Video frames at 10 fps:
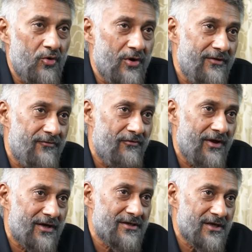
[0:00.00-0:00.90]
only
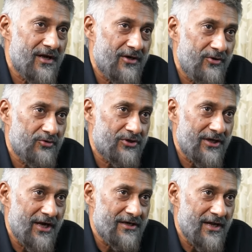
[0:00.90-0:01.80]
vivek ranjan agnihotri
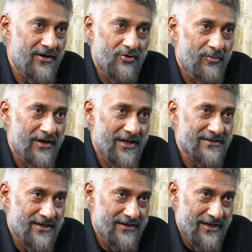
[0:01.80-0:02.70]
can tell nobody
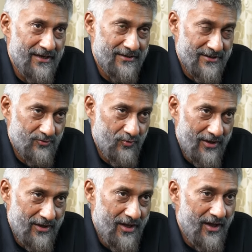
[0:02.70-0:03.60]
else can tell in this
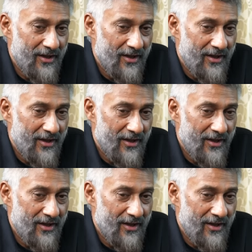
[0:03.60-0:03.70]
world